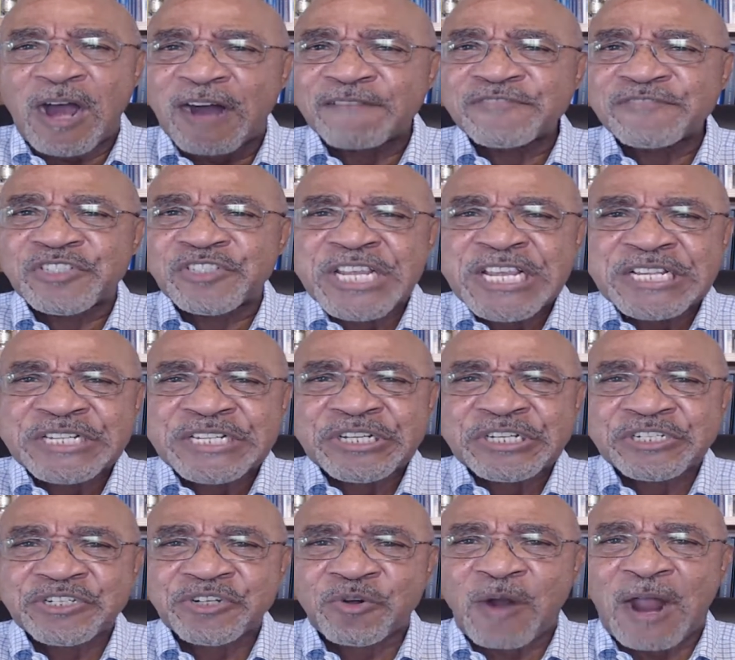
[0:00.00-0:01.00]
of
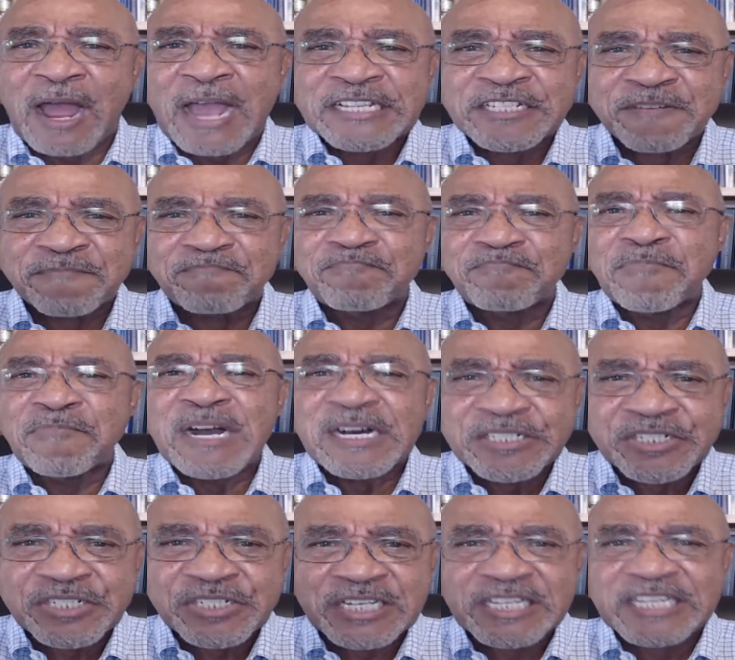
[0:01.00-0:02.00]
Jesus Christ
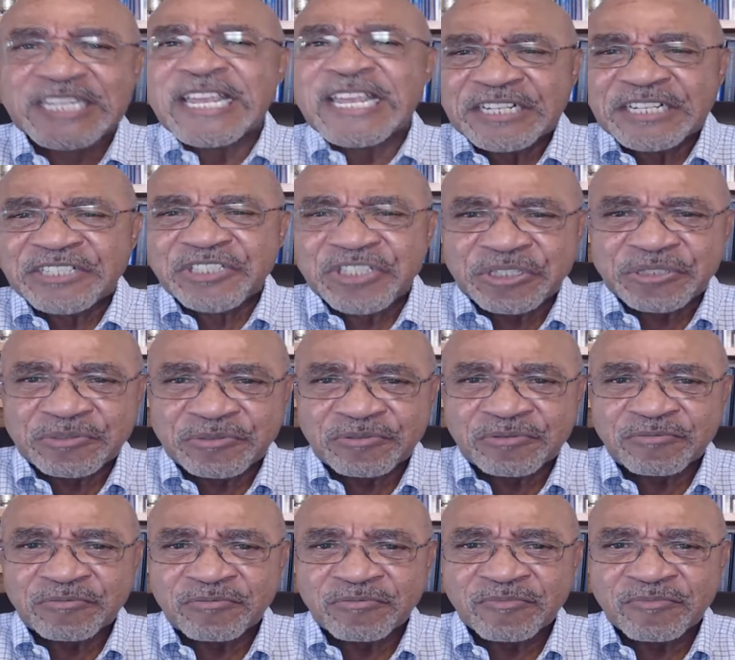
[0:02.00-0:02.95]
must get to.